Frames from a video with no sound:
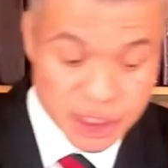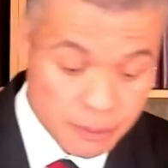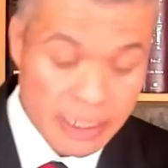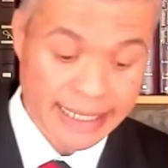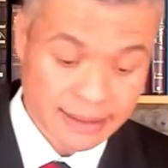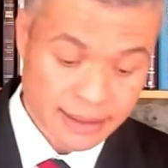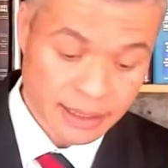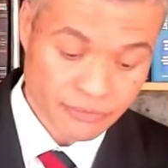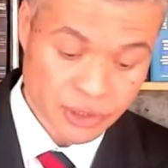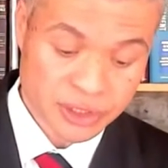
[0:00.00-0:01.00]
smite
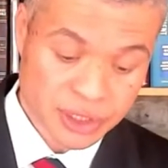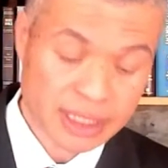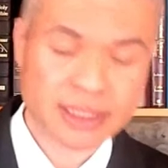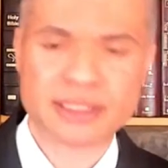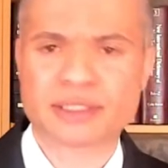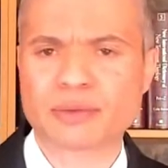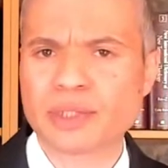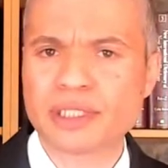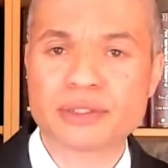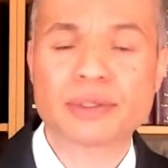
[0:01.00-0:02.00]
in verse 6 is the
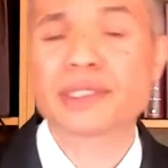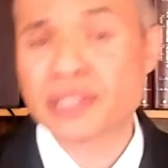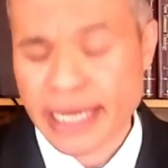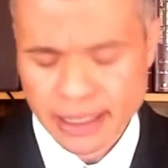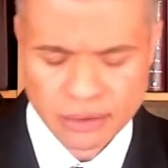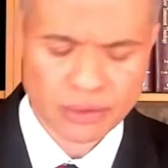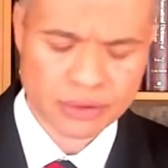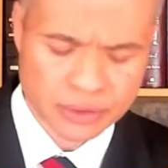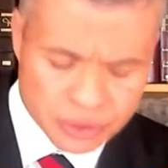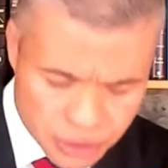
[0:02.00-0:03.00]
word to attack
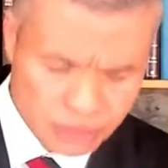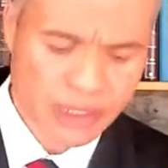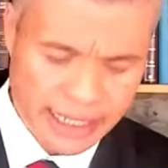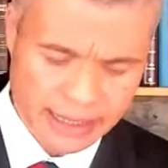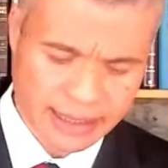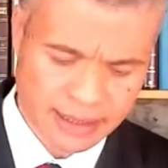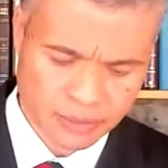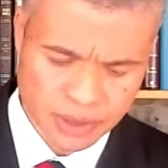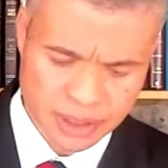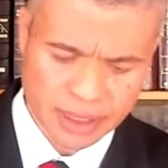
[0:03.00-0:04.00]
or to strike, and
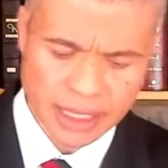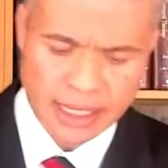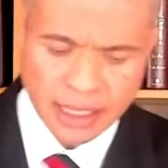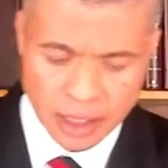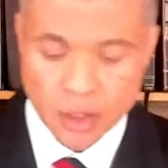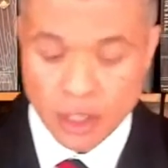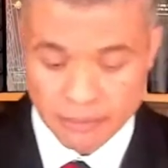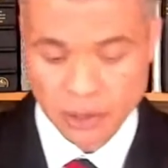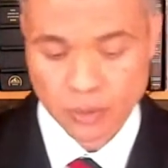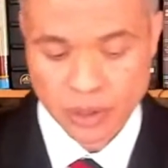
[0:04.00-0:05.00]
it was a
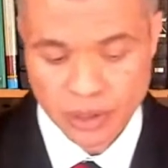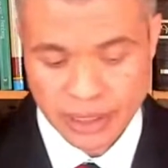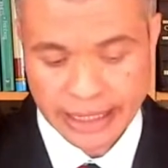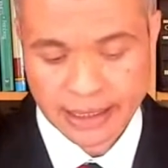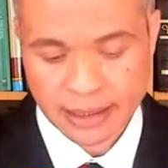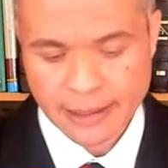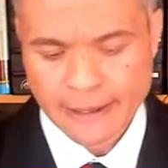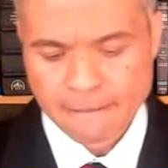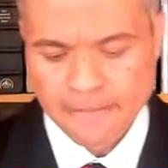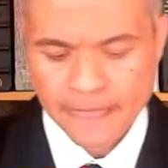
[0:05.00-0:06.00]
common word in
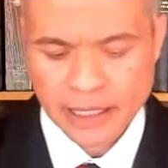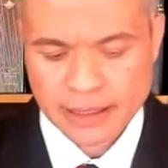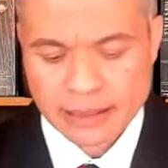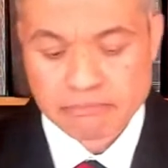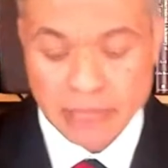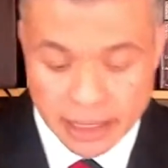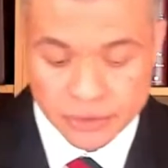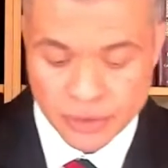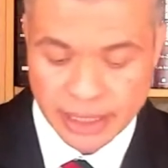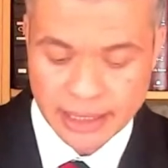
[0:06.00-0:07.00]

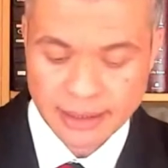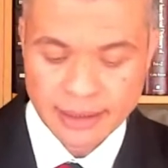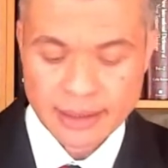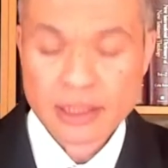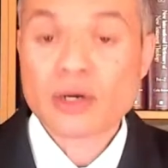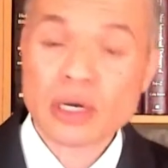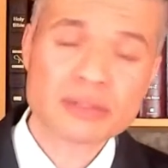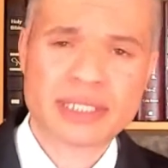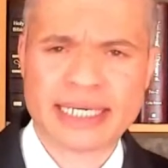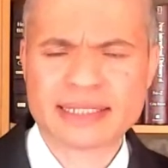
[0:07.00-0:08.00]
military
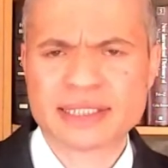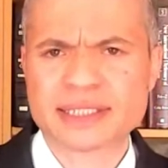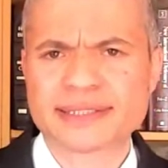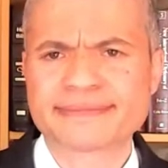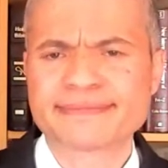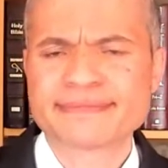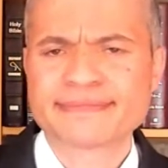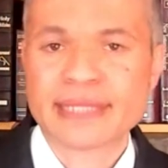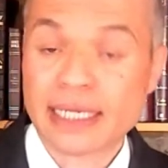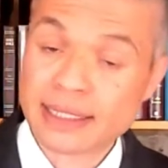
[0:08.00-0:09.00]
contexts.
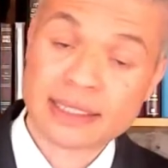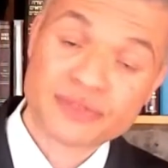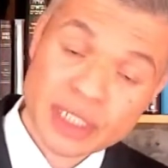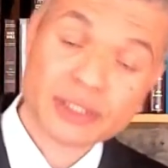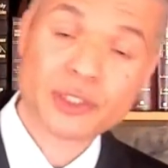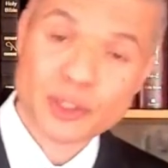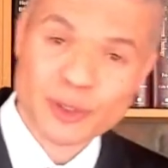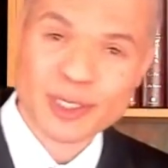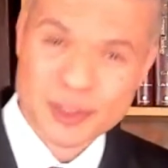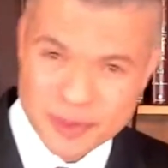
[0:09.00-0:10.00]
And as I've said to
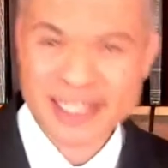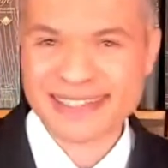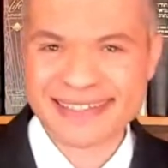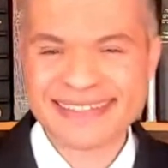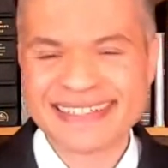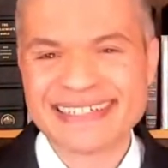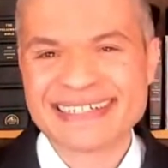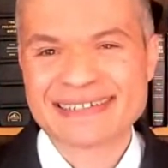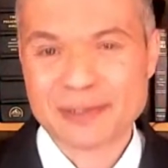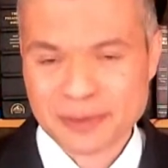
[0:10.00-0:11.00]
you as well
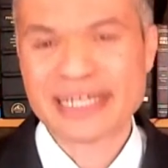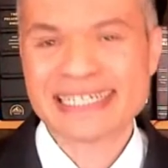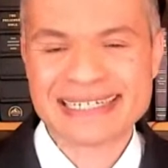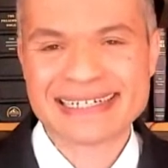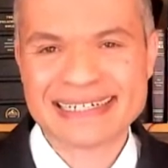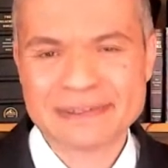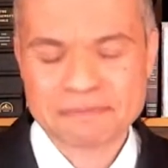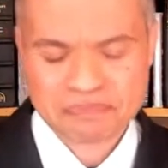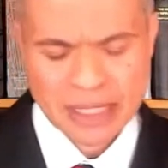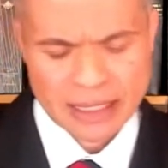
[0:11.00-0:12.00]
already,
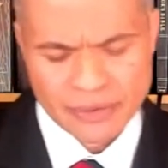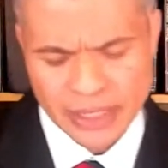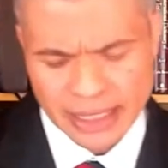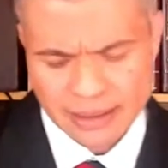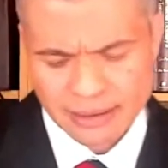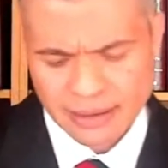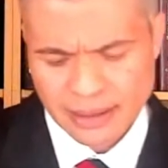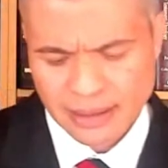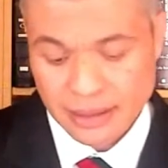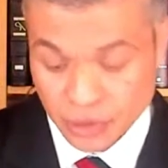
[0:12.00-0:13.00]
that
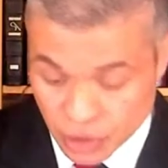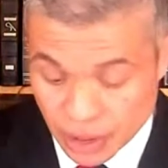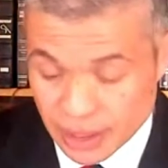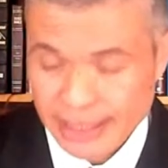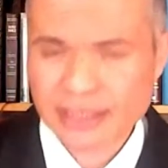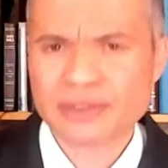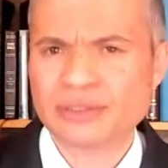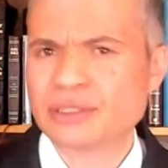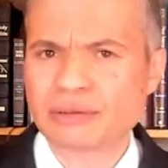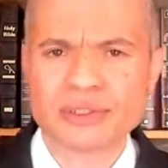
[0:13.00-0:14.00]
a journey to
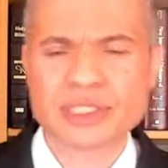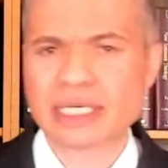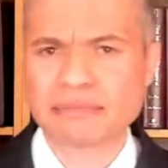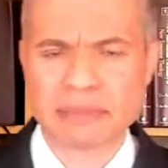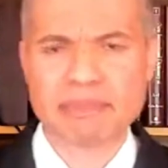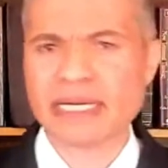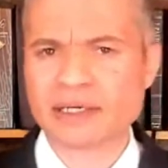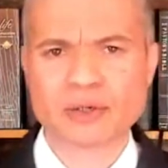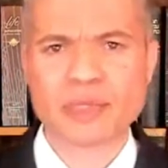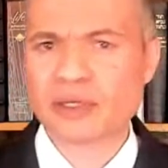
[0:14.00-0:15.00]
Jerusalem,
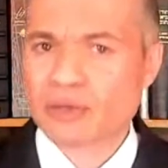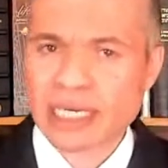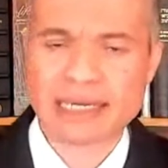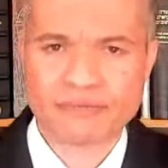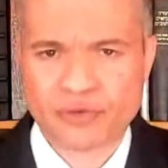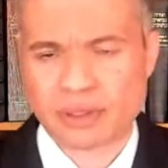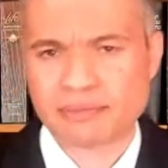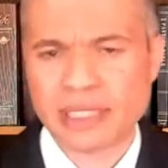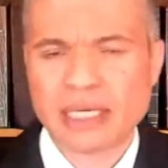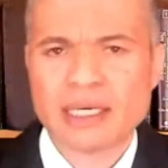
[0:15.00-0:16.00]
depending on where you came
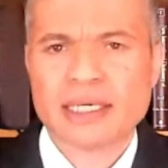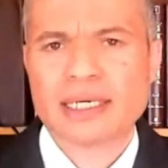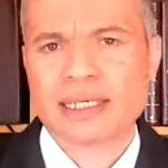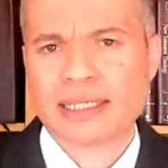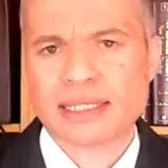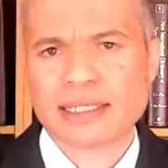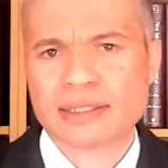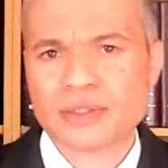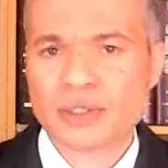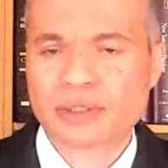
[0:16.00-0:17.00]
from,
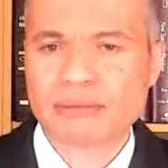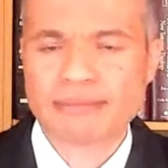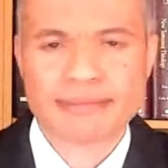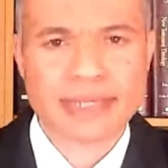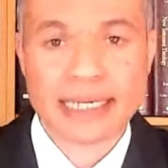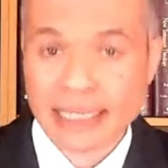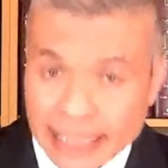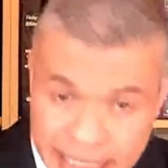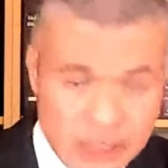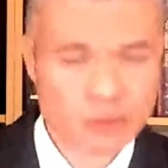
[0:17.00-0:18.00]
took at
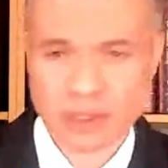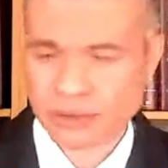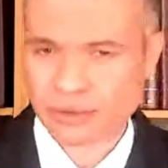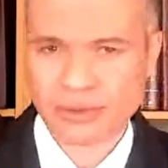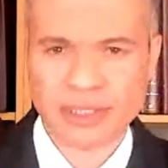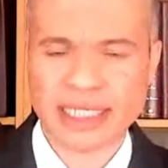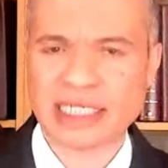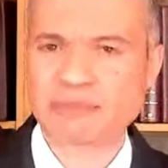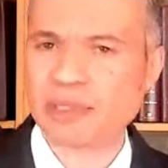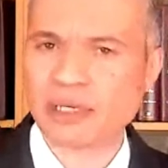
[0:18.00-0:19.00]
least 1 or 2
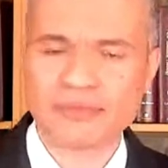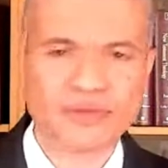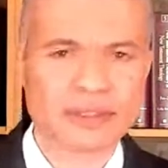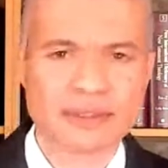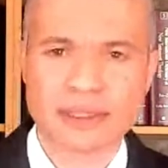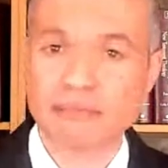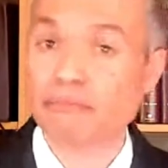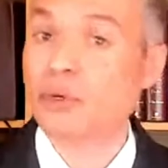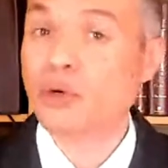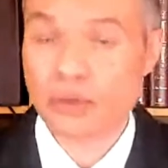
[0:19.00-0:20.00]
days, but often
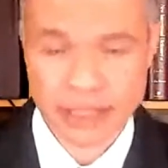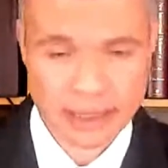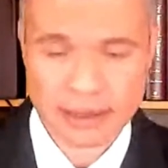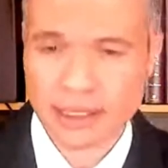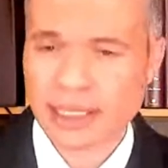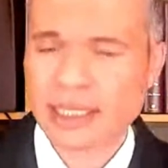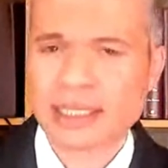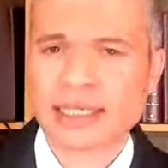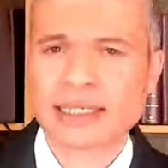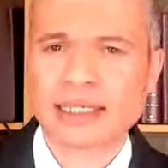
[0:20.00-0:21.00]
more than
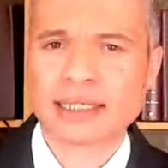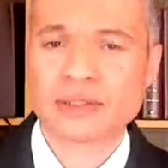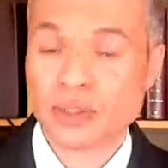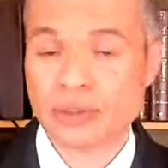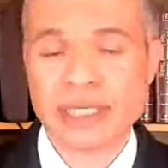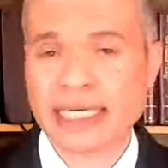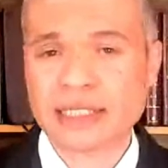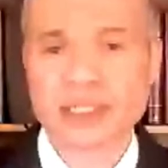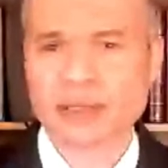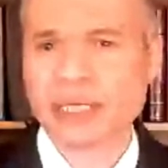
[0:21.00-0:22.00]
2
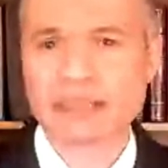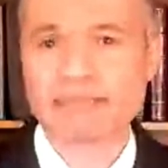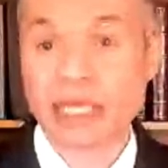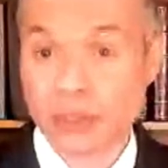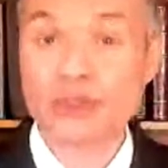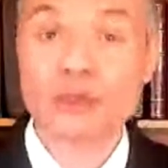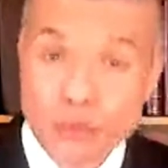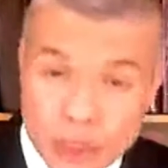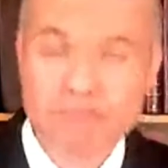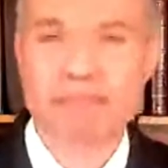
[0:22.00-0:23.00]
days, so that you
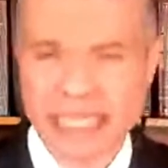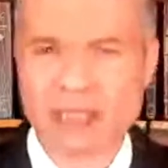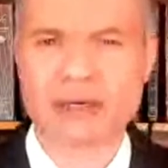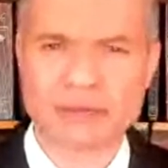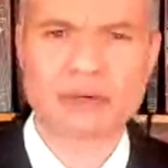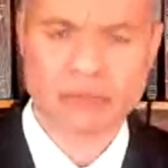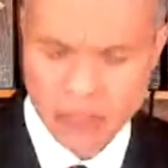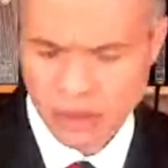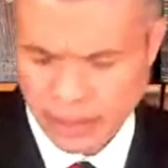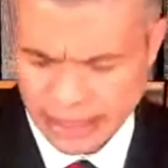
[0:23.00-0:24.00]
would be on the road